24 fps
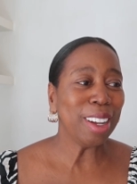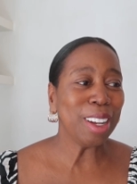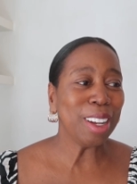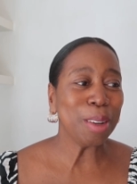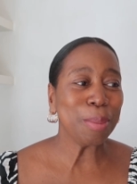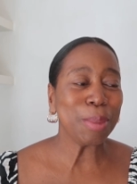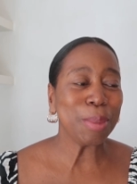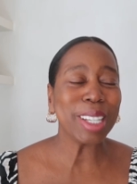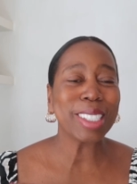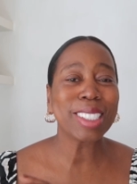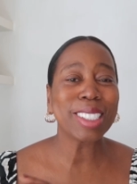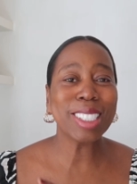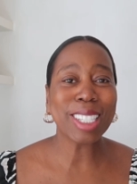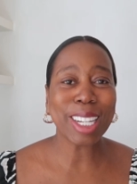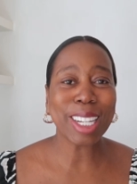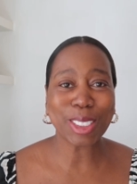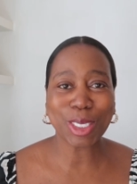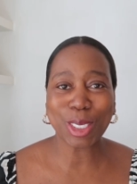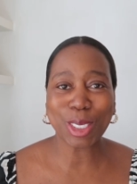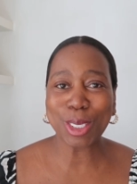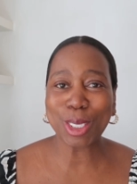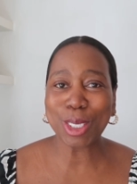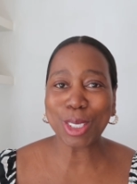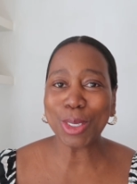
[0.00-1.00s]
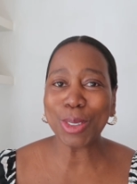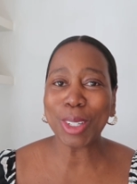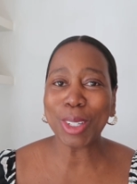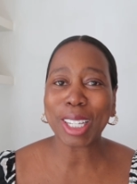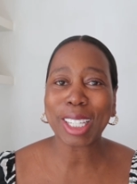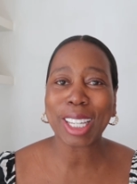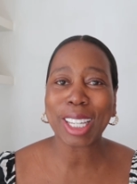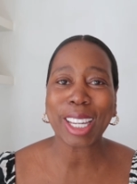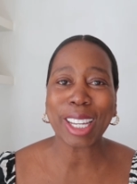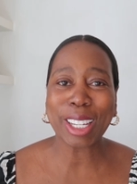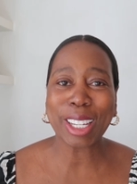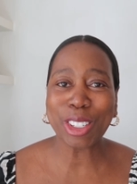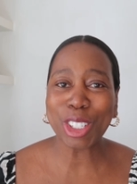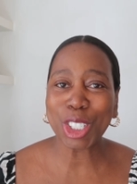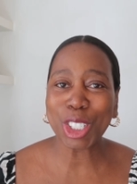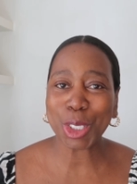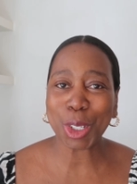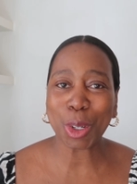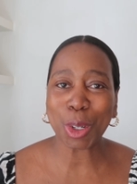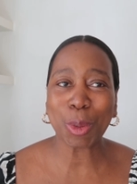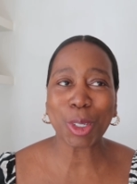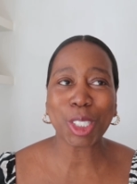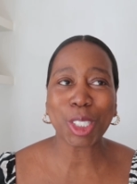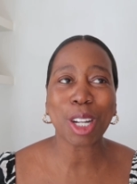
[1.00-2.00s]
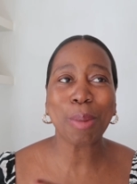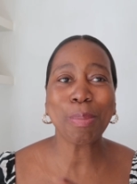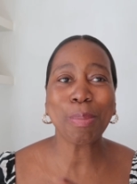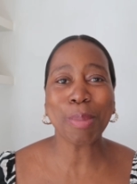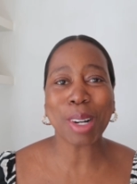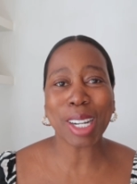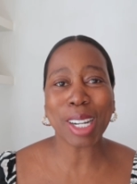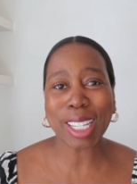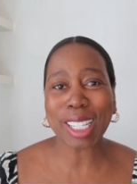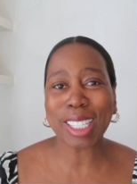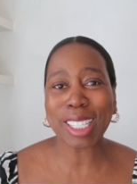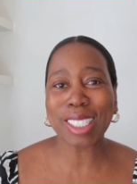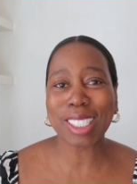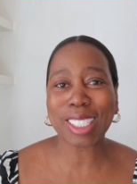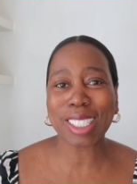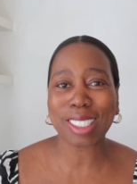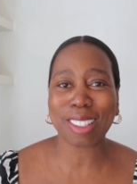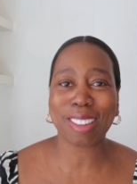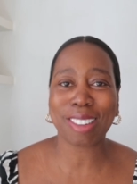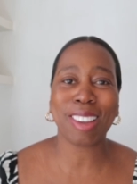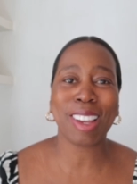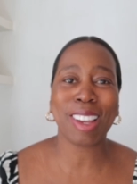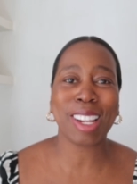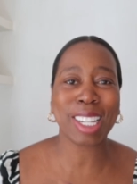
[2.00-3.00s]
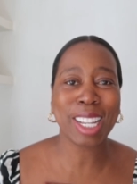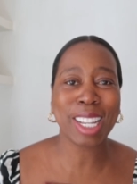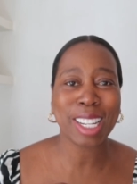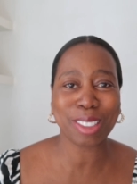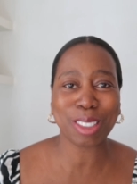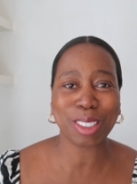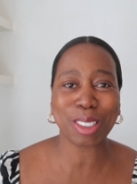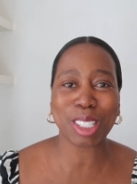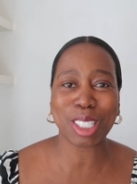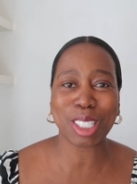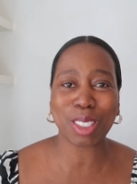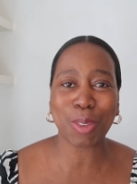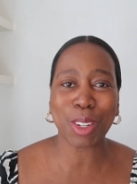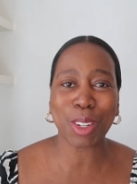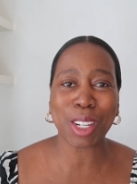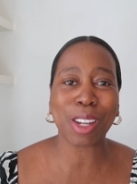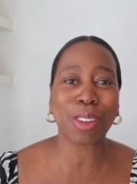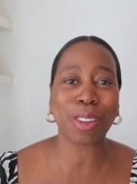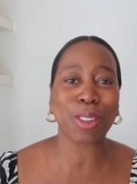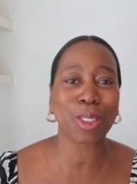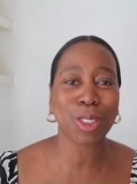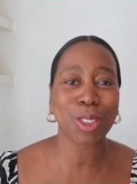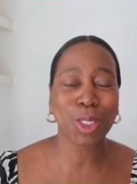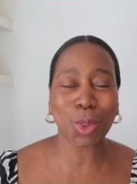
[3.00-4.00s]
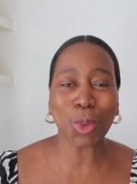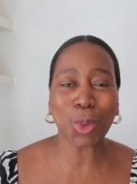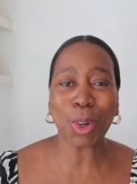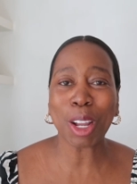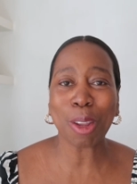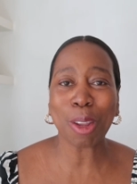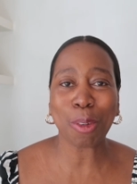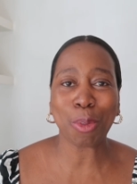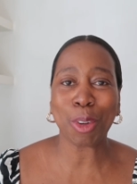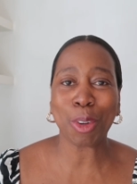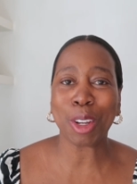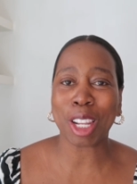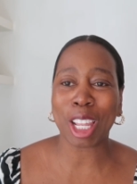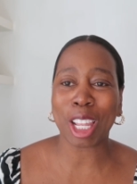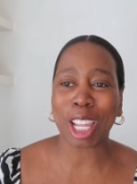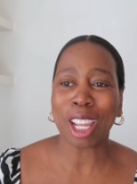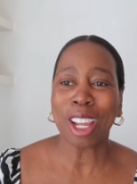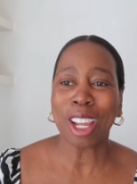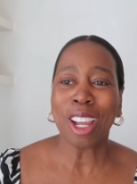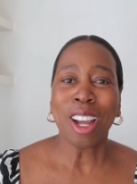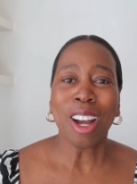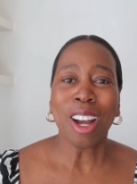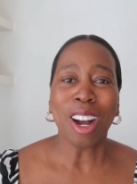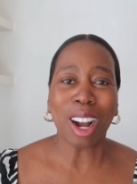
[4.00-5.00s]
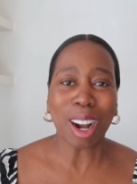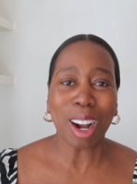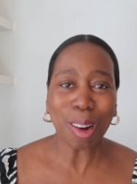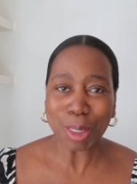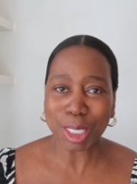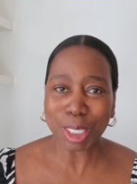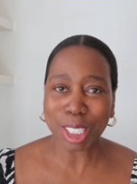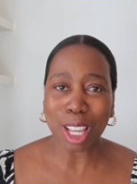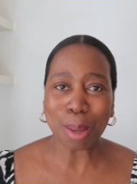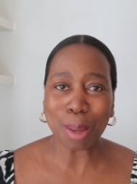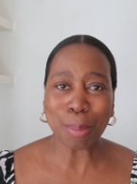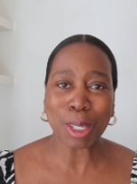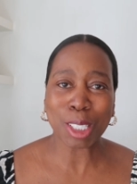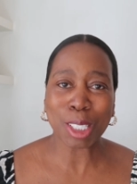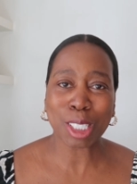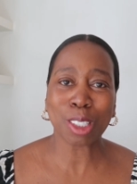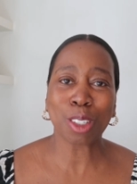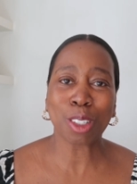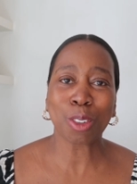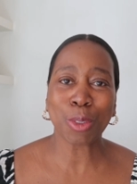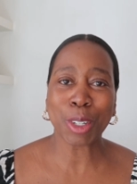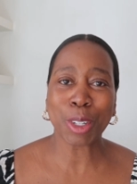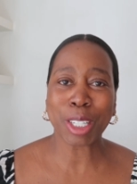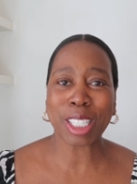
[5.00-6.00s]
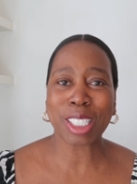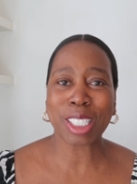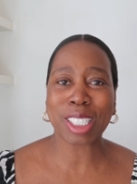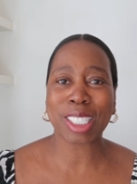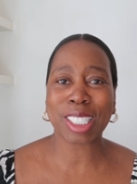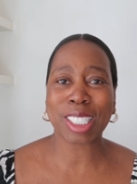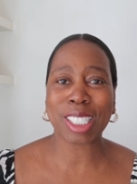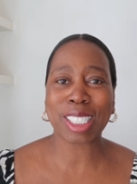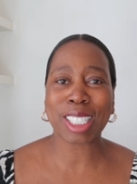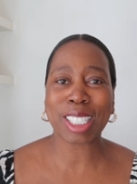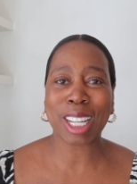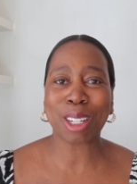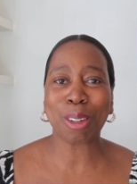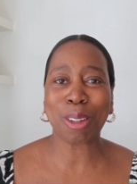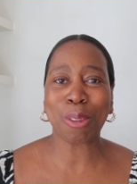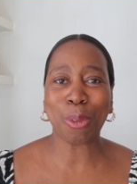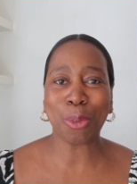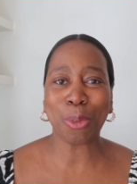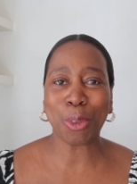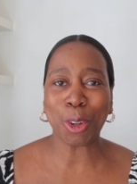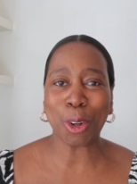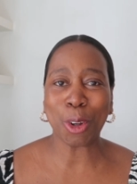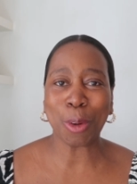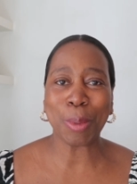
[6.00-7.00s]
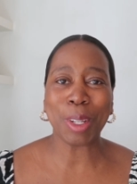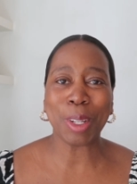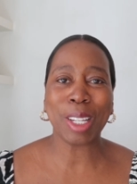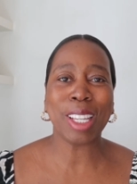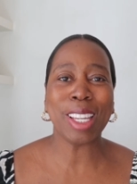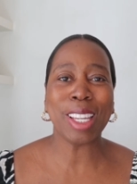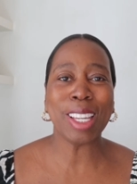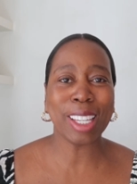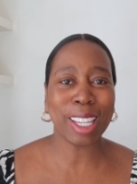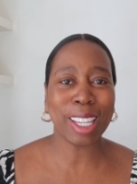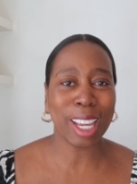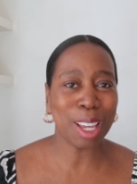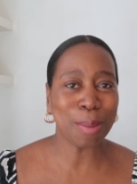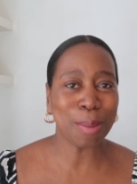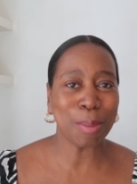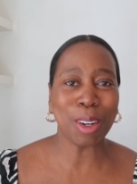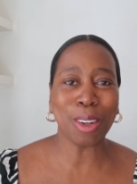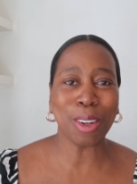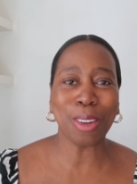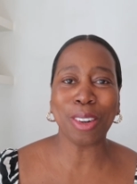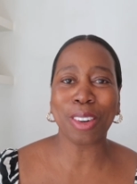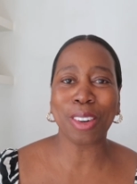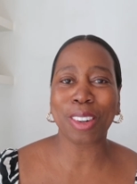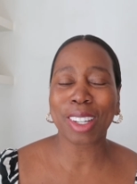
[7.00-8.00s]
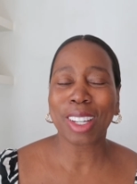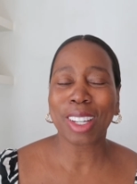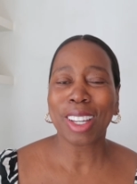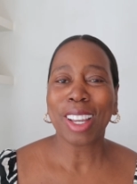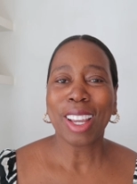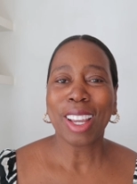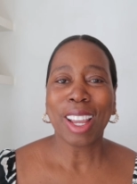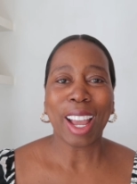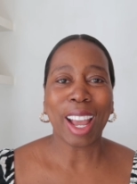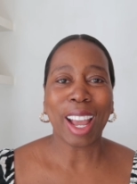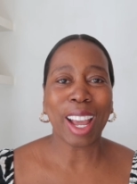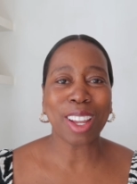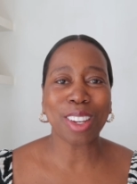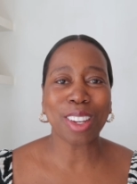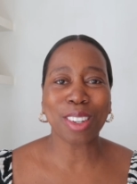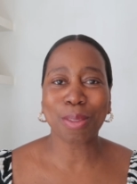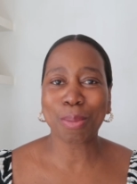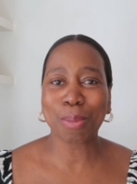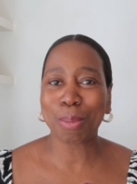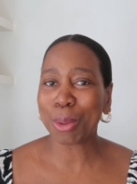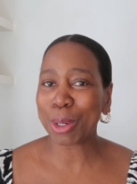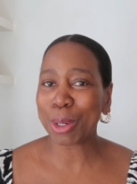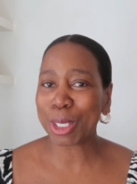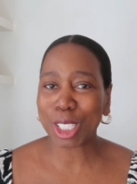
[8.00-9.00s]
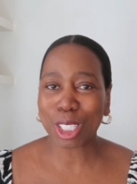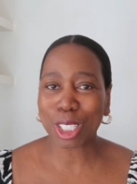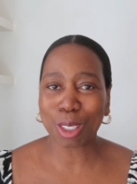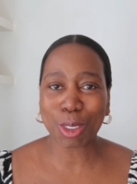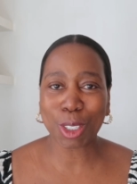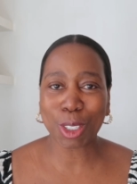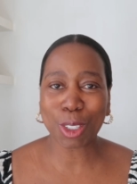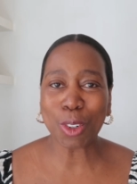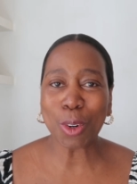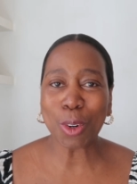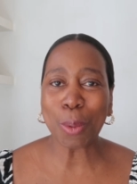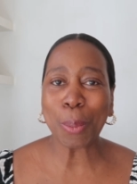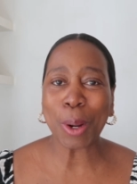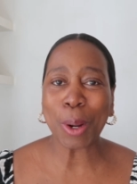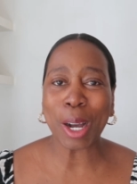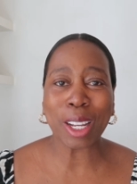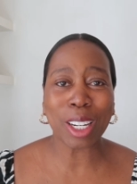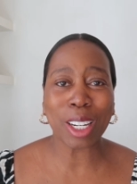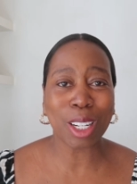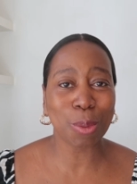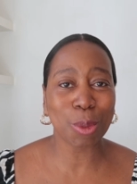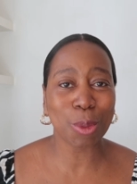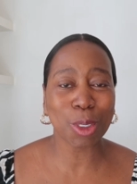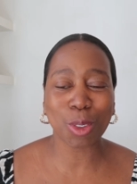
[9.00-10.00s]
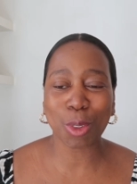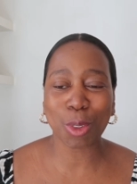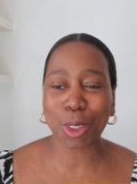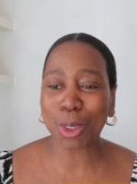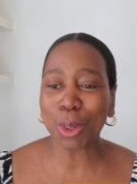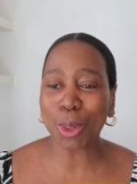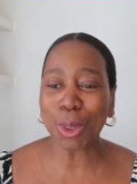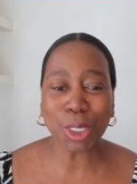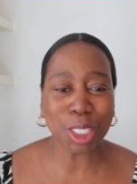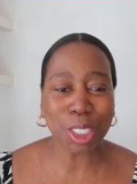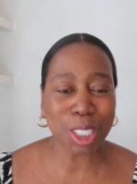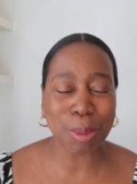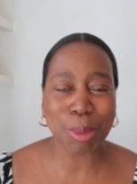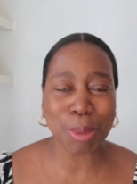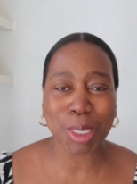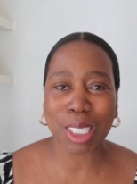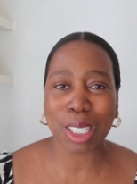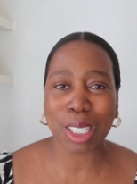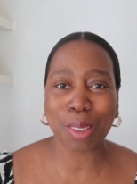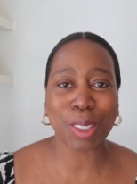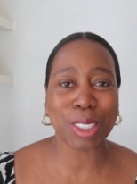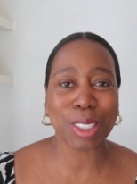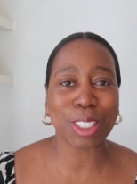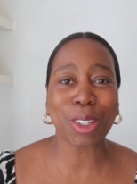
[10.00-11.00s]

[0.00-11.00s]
Um, he did actually do like an intro, which I might insert at the end of this video. It was quite funny. I was getting myself ready to sit down and film and he came along and pressed the record button and was recording himself.